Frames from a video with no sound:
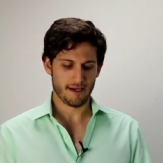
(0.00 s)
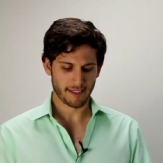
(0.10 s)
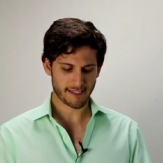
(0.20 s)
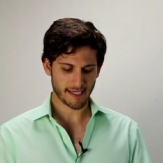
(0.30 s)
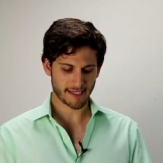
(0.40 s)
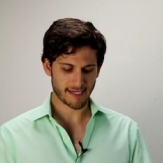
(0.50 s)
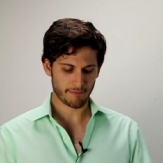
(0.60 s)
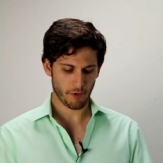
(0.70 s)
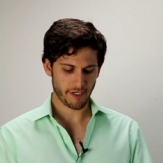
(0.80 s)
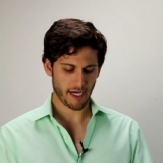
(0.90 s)
Let's set the
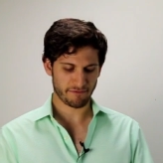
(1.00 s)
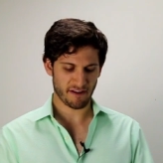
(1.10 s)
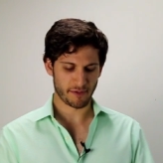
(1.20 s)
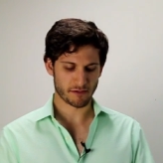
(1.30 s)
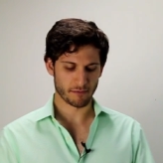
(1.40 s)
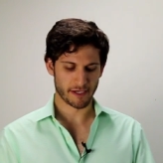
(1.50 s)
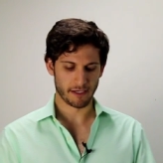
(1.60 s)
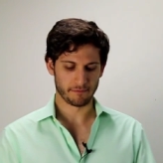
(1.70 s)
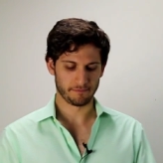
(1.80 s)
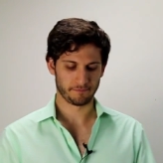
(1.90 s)
tempo at 95 beats per minute.